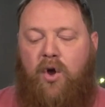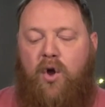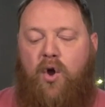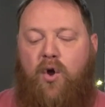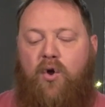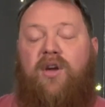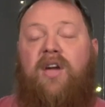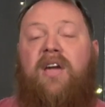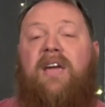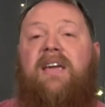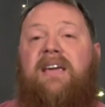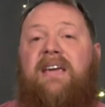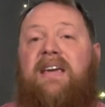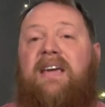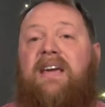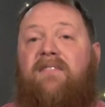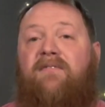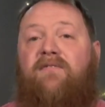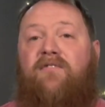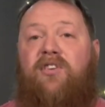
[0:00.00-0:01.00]
who can
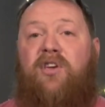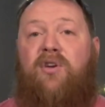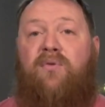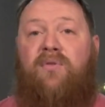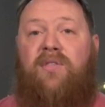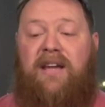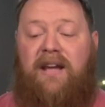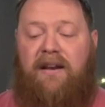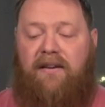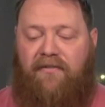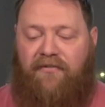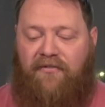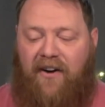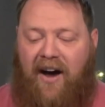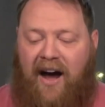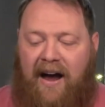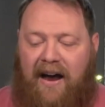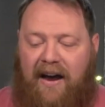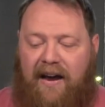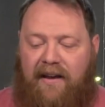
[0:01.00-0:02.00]
give you the
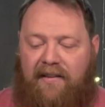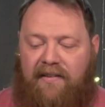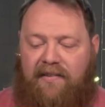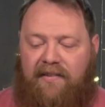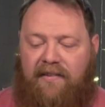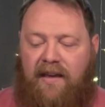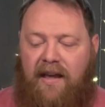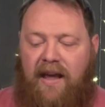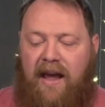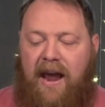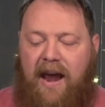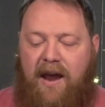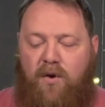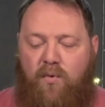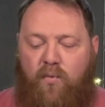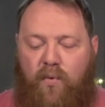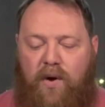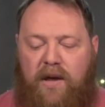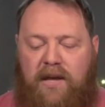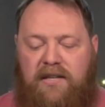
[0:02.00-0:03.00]
advice
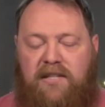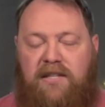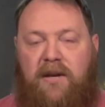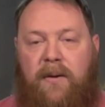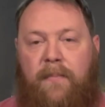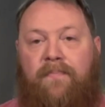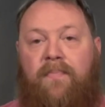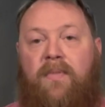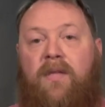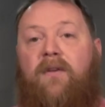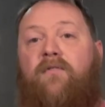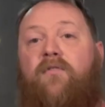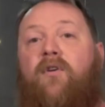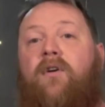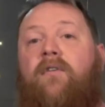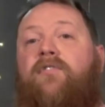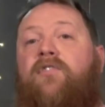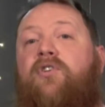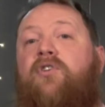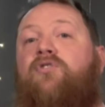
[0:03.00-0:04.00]
and wisdom
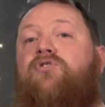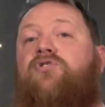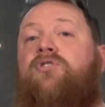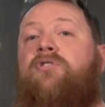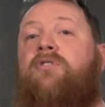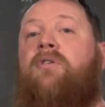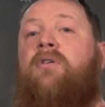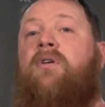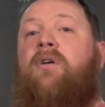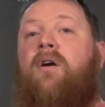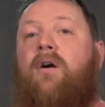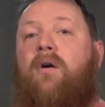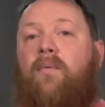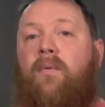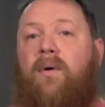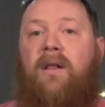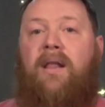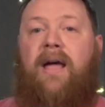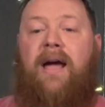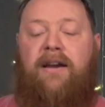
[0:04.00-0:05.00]
for future
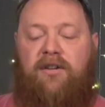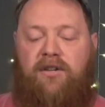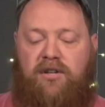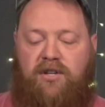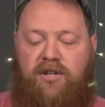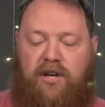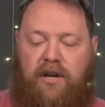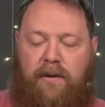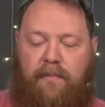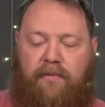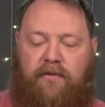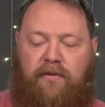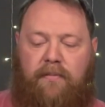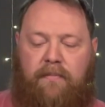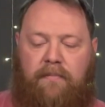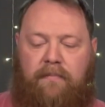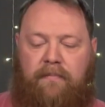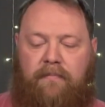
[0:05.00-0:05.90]
relationships.